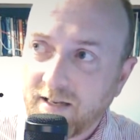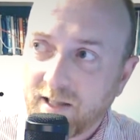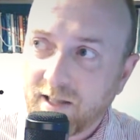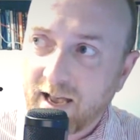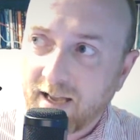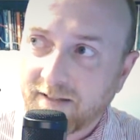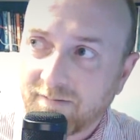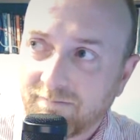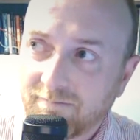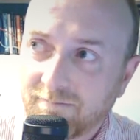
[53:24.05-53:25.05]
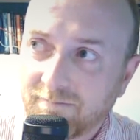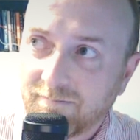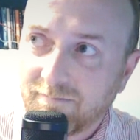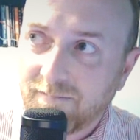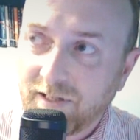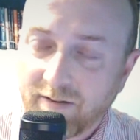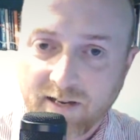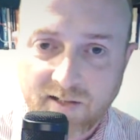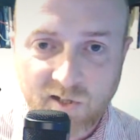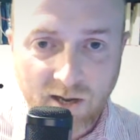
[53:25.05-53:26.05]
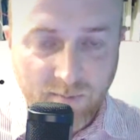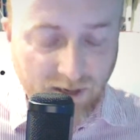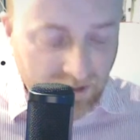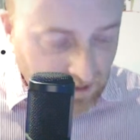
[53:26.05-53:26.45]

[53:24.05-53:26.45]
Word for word: that, you know, in that sermon, I did